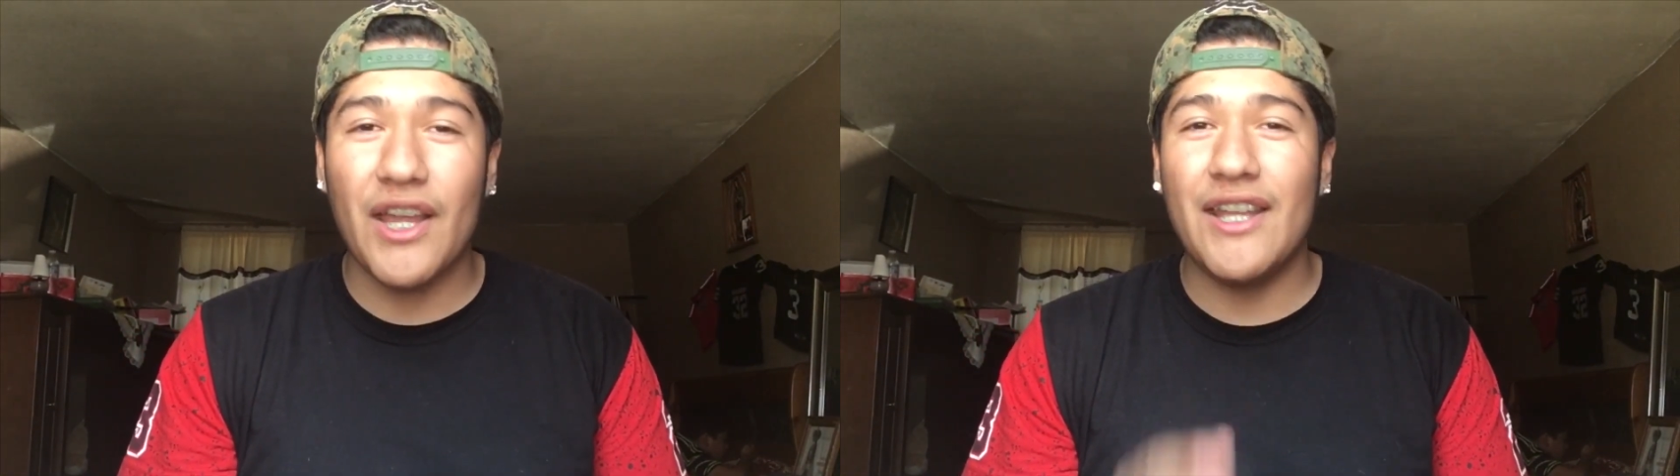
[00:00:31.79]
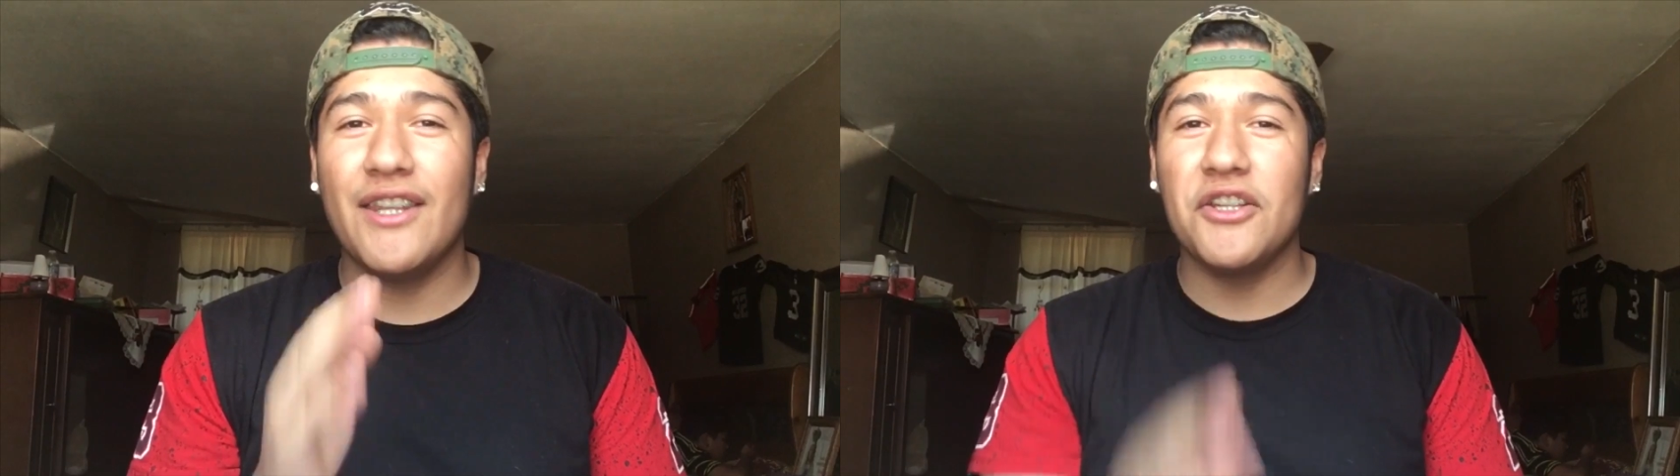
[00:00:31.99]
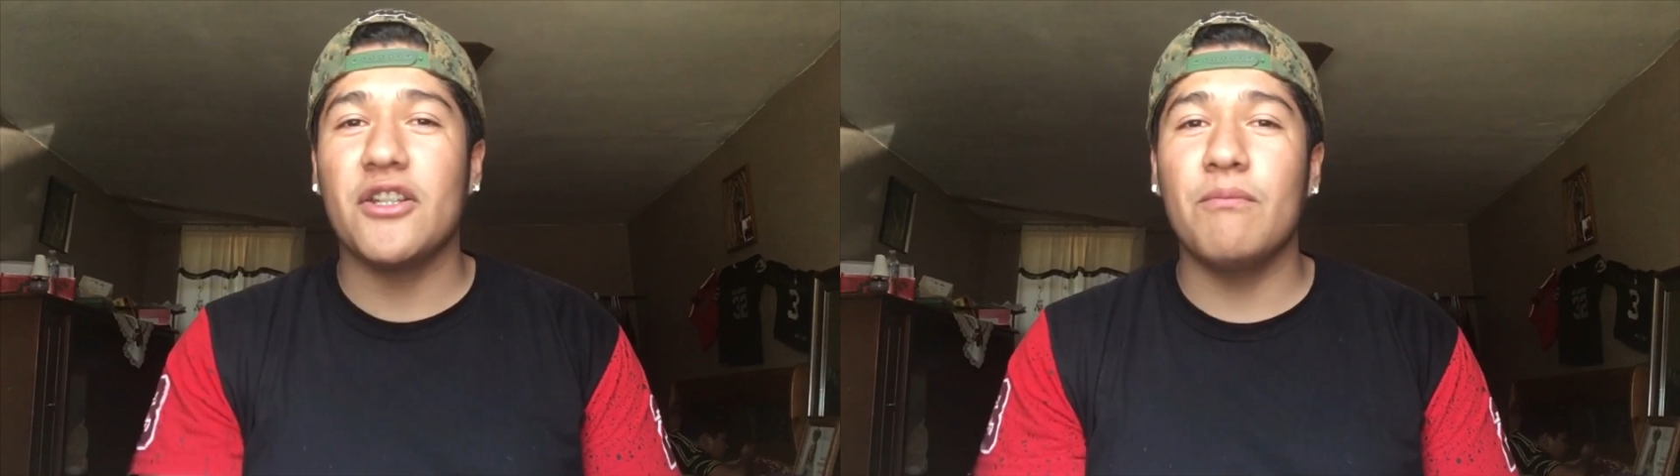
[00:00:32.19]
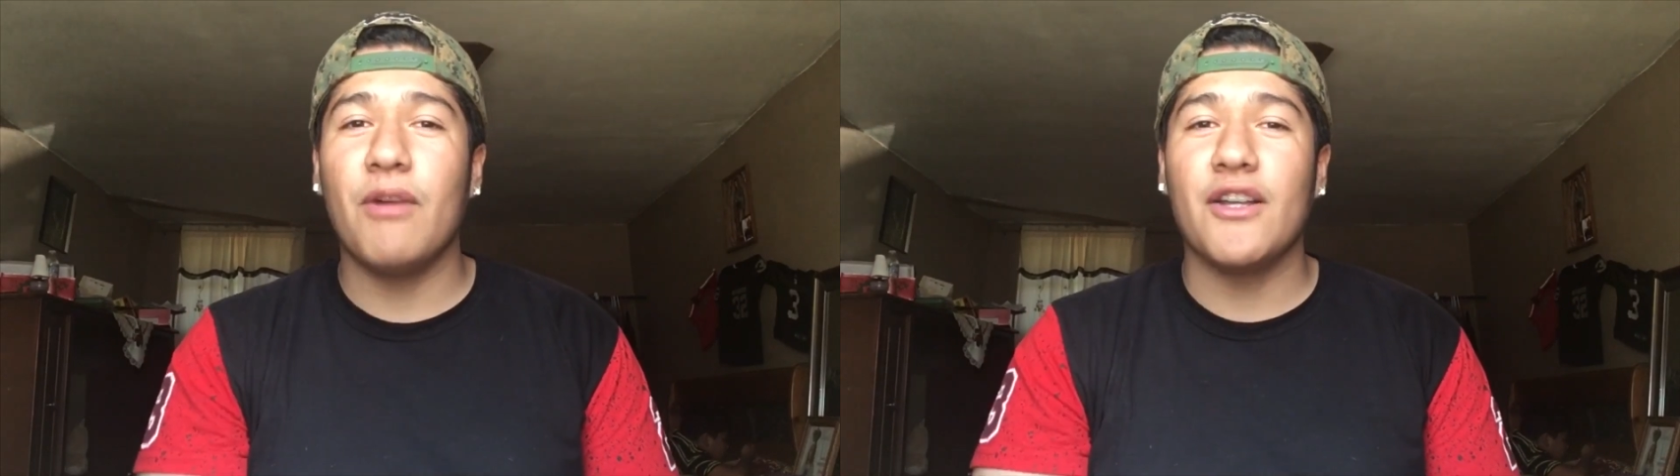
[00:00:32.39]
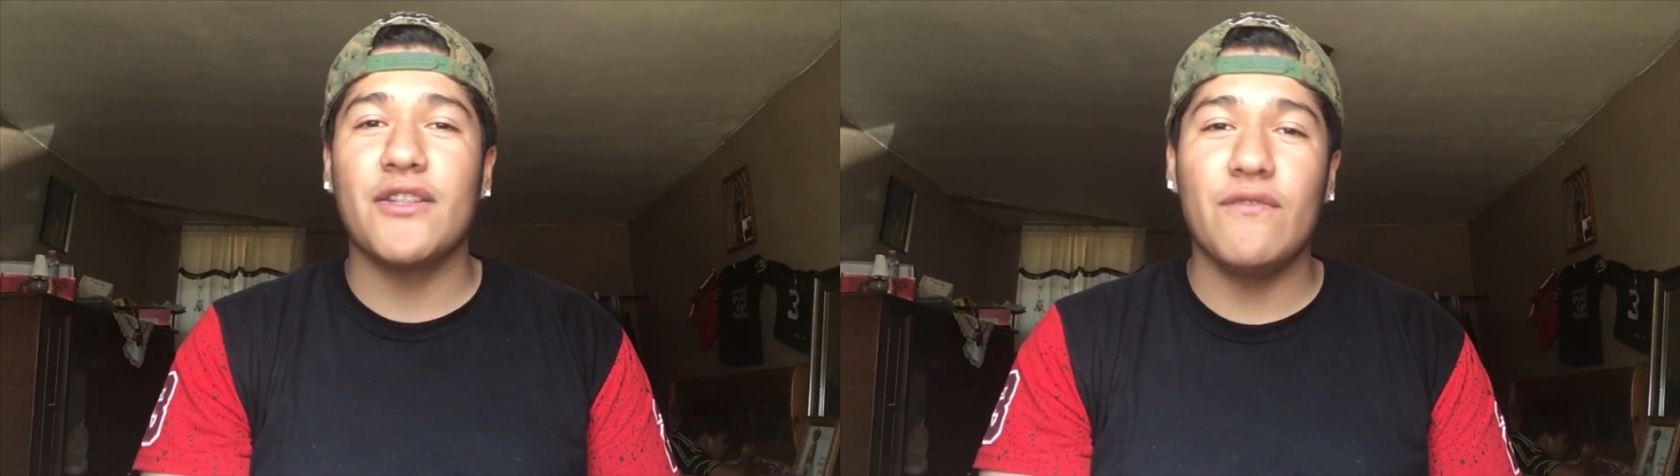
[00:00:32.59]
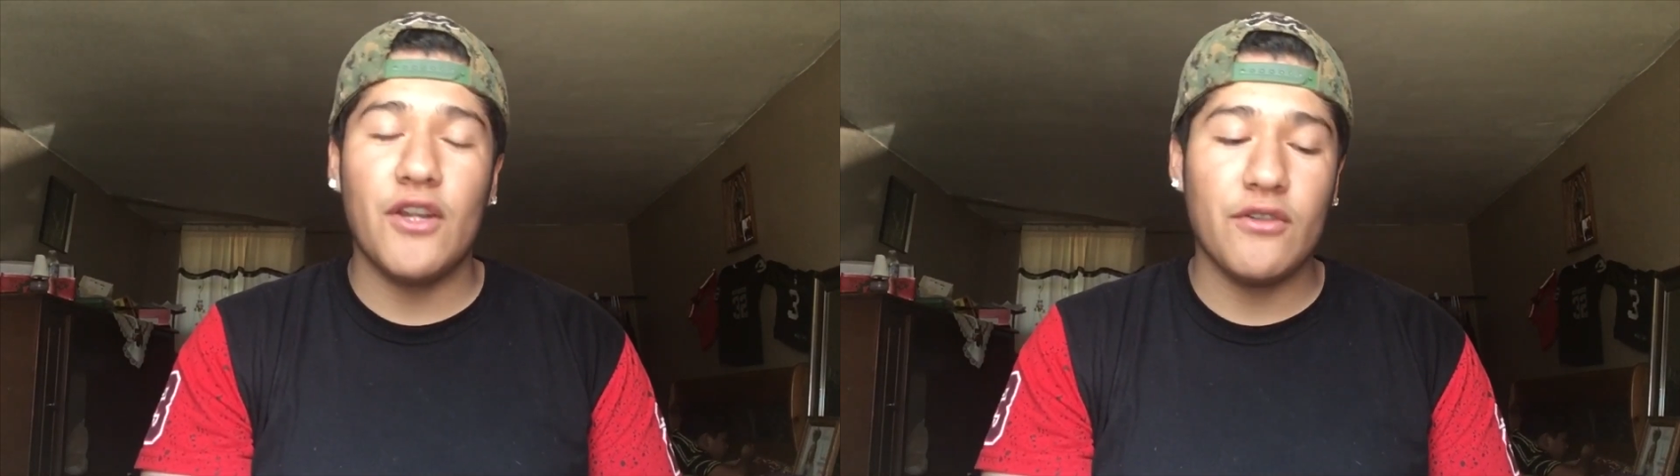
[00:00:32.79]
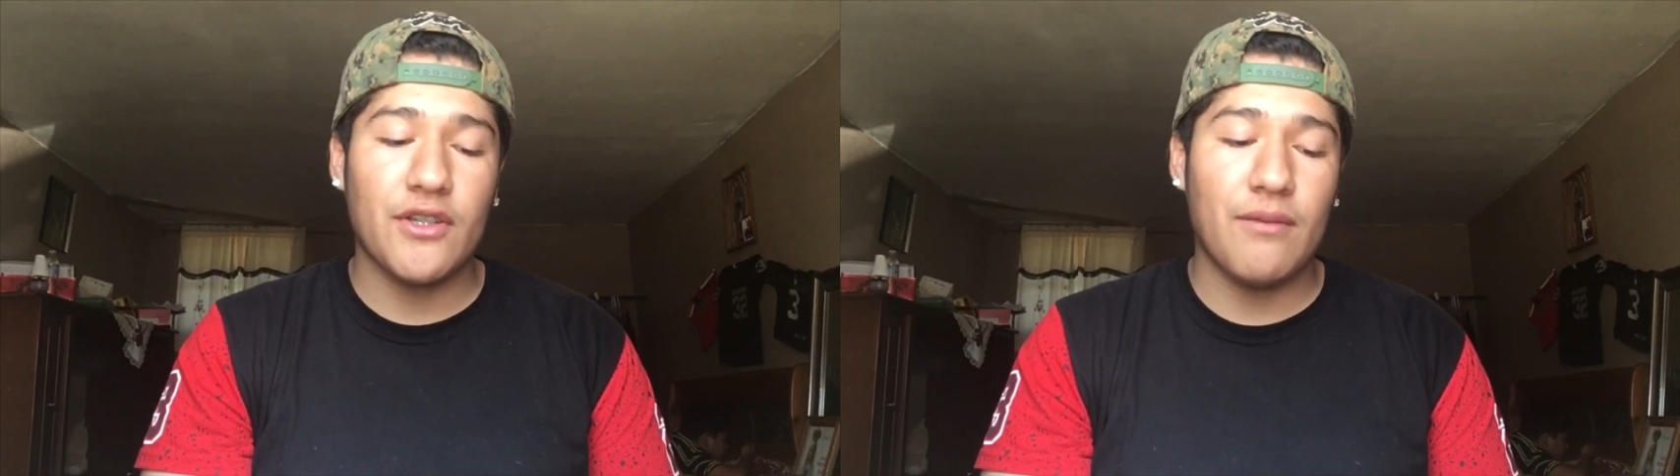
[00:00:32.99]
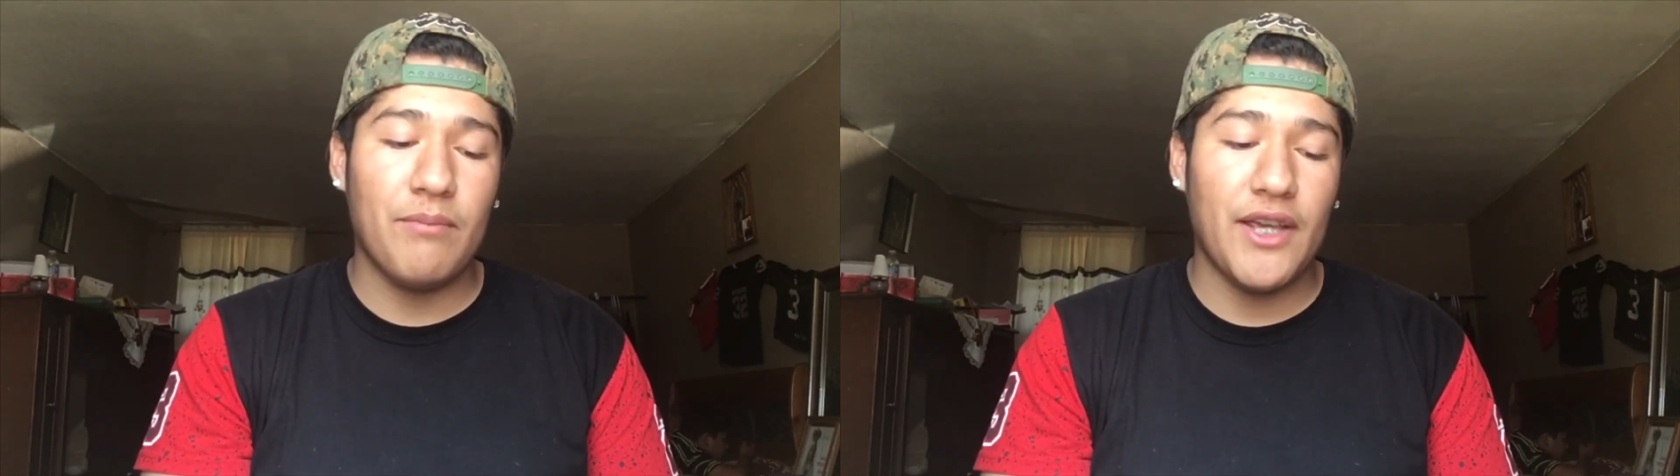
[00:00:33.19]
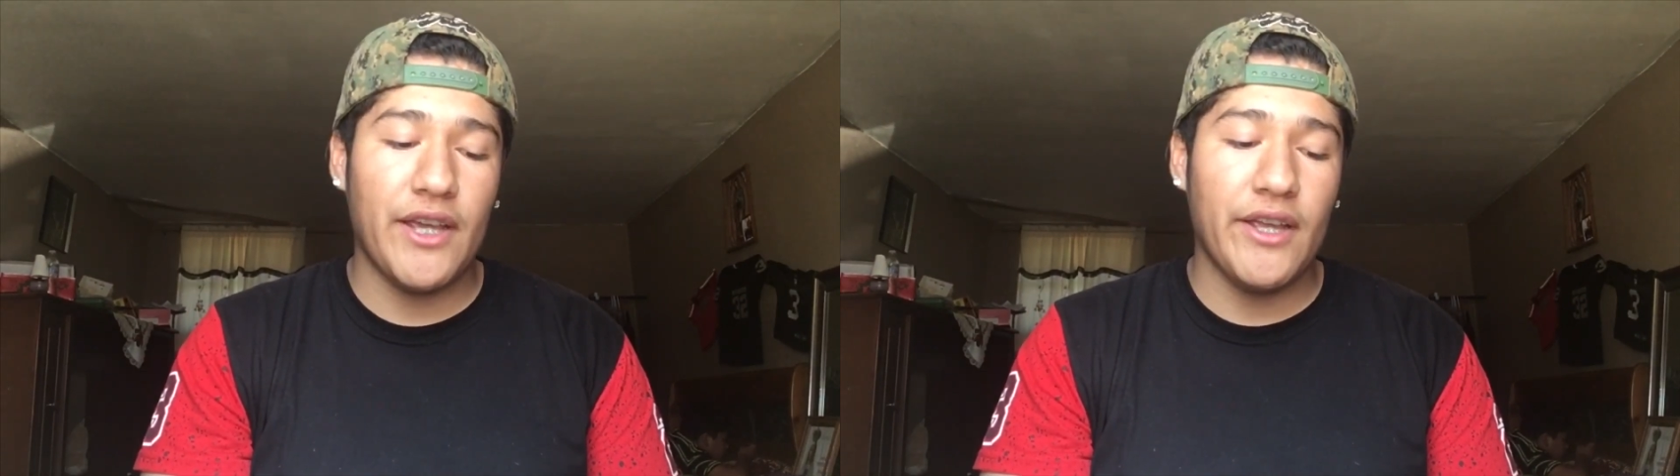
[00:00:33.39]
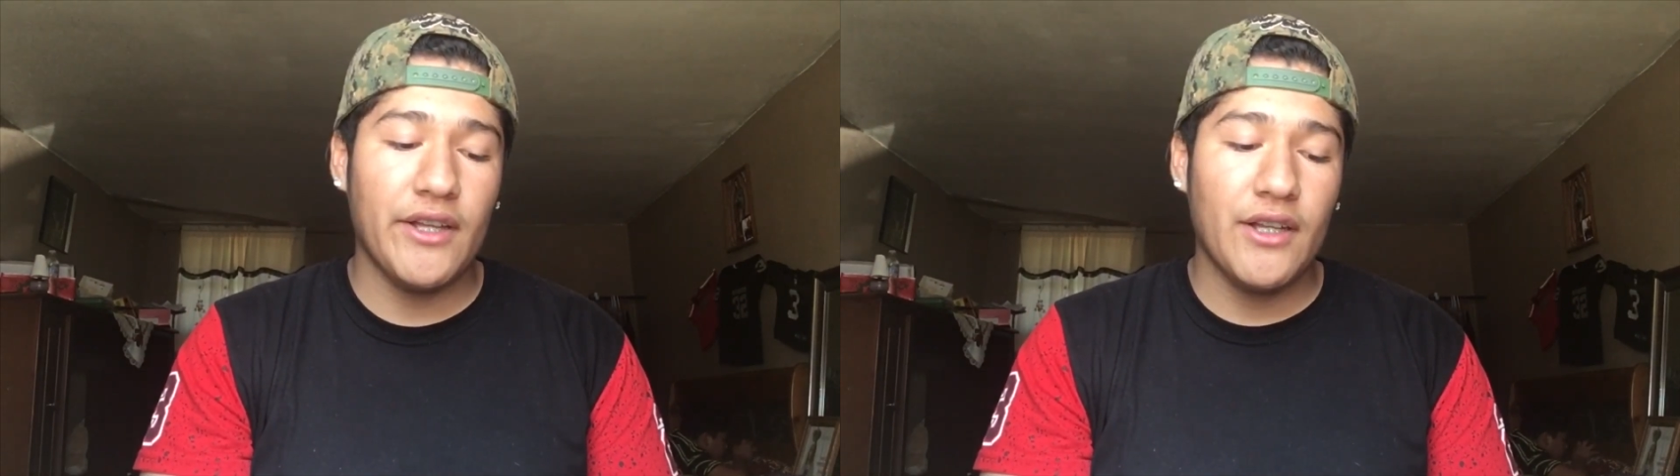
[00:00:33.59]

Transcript: and this unboxing video is gonna be